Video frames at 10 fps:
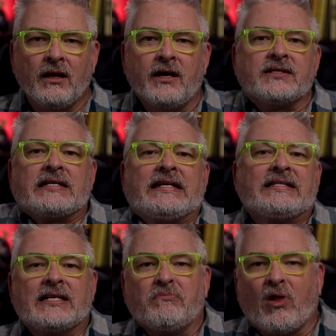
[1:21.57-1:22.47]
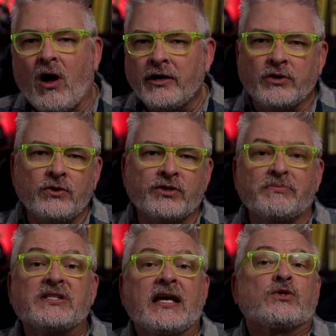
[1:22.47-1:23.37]
There's a ditzy blonde who's
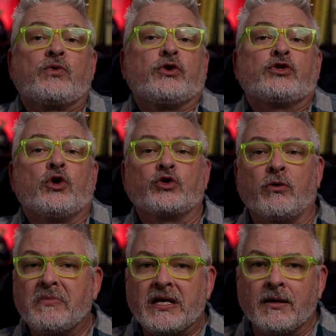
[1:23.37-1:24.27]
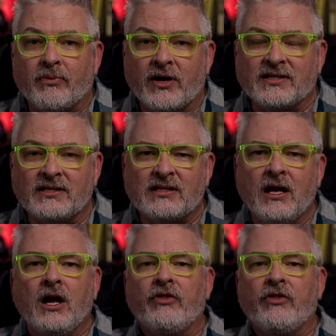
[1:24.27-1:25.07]
obsessed with her social media presence,